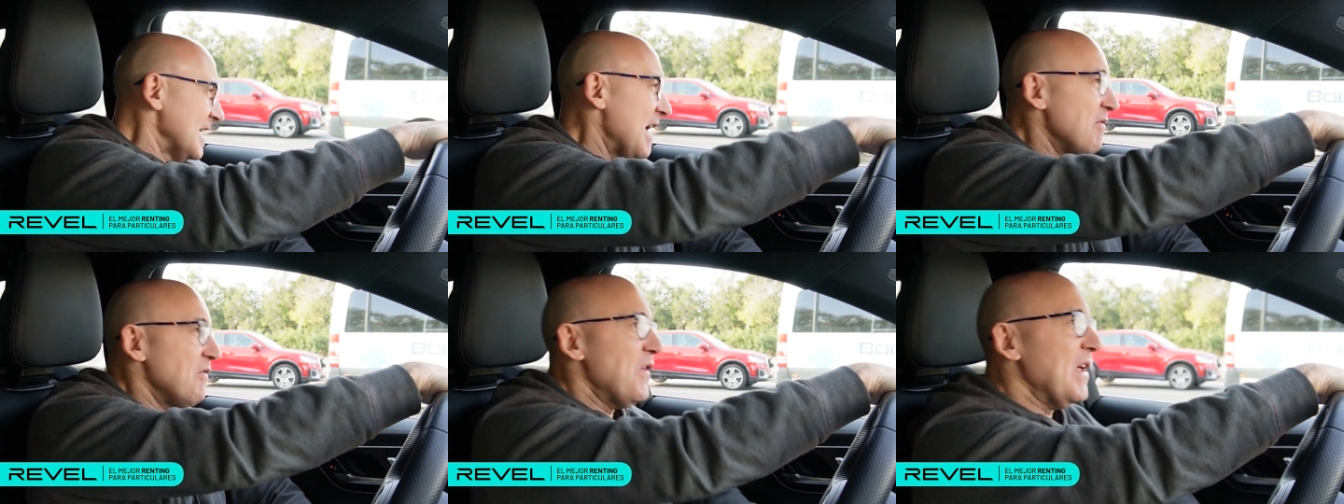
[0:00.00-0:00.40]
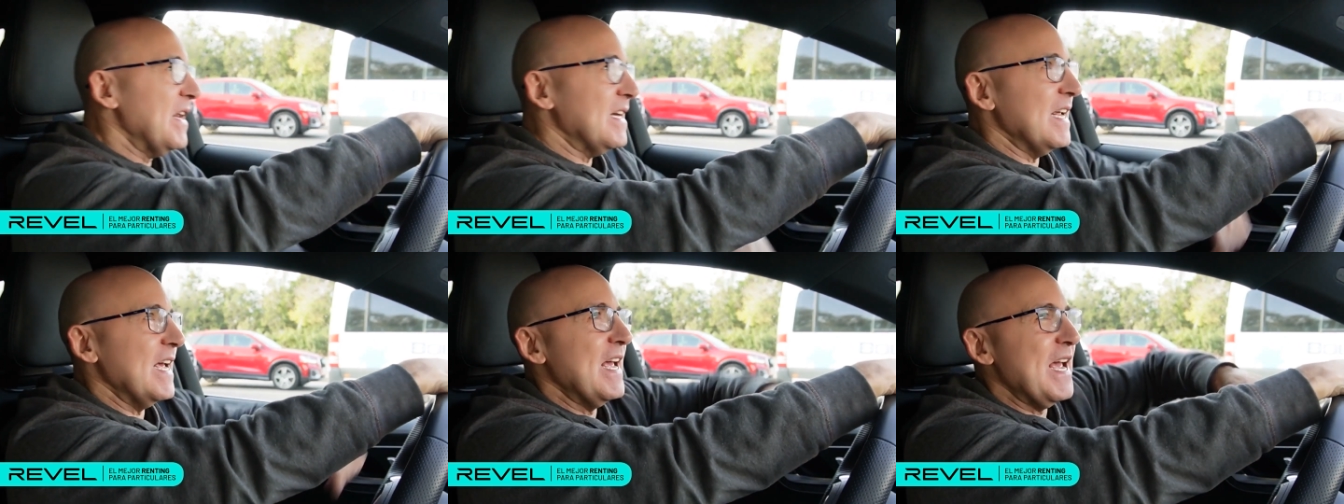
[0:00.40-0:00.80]
Anyway,
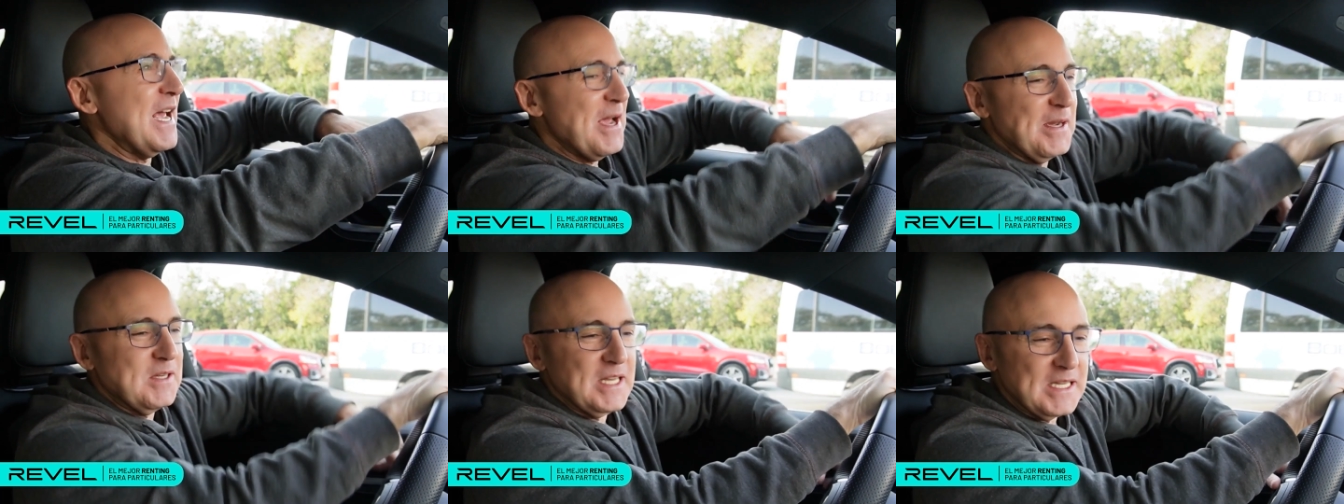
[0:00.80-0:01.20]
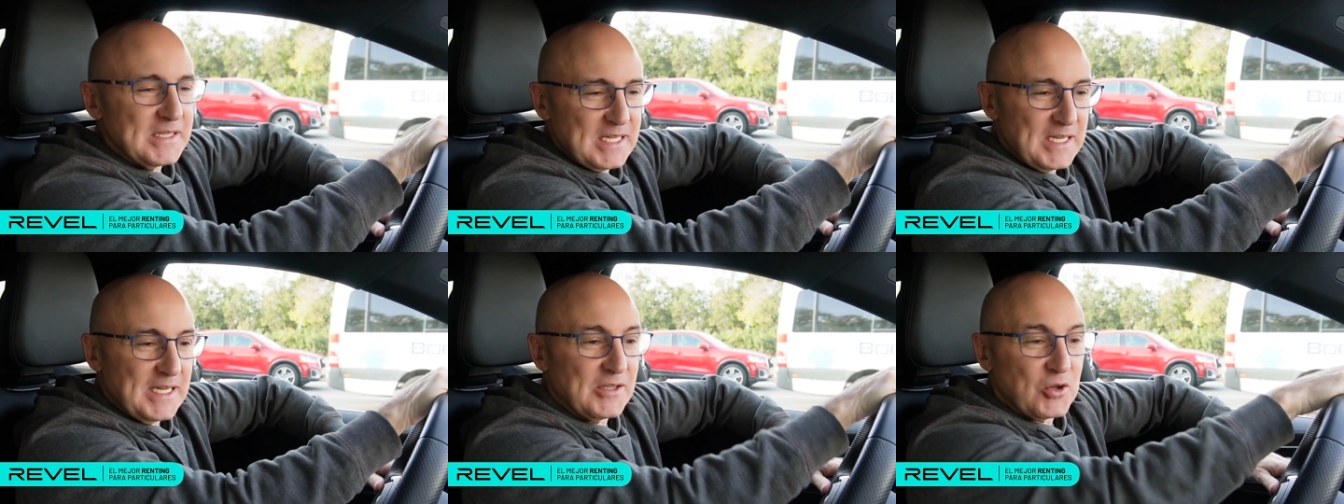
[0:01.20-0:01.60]
but I
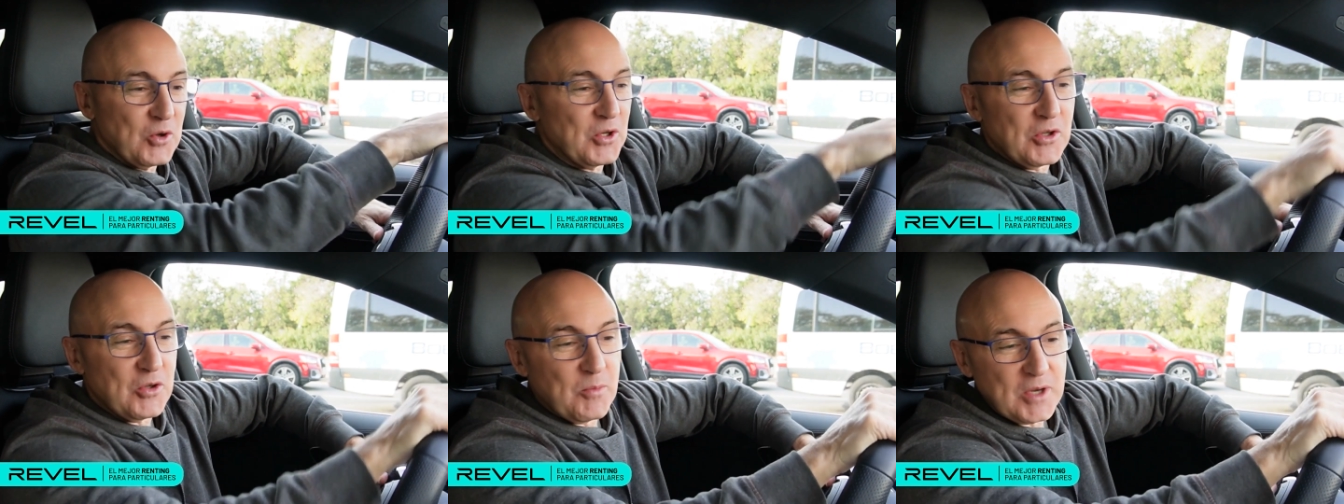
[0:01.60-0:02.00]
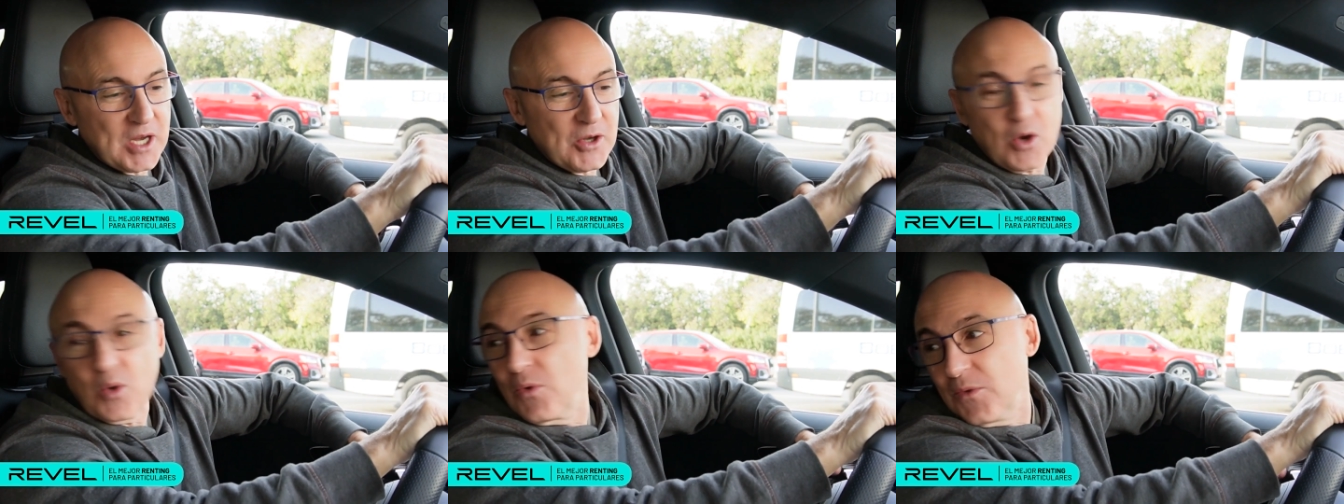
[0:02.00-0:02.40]
think it's going to be a
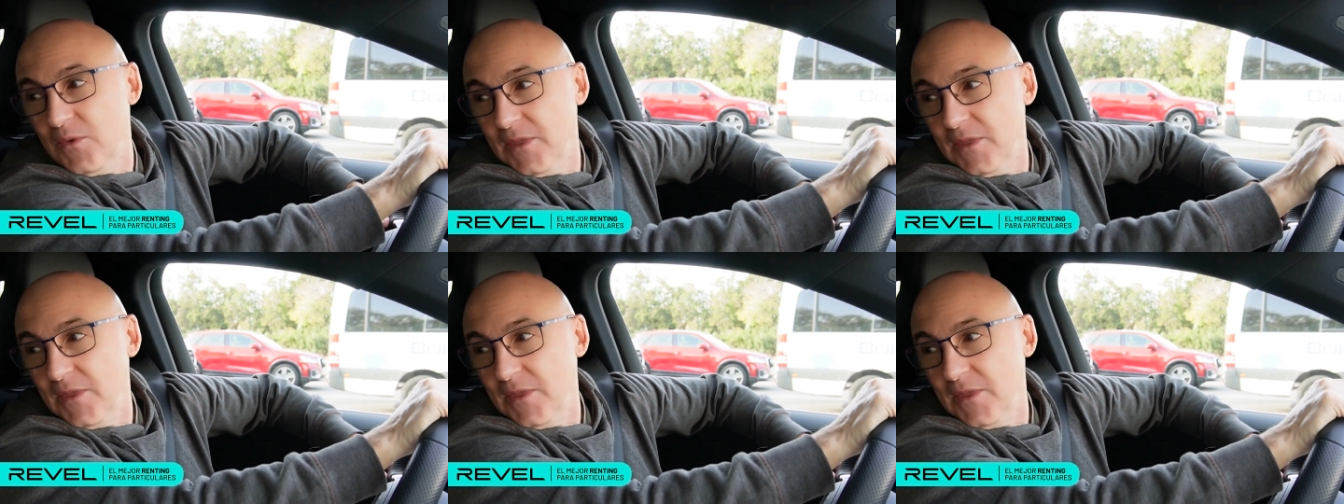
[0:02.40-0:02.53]
no.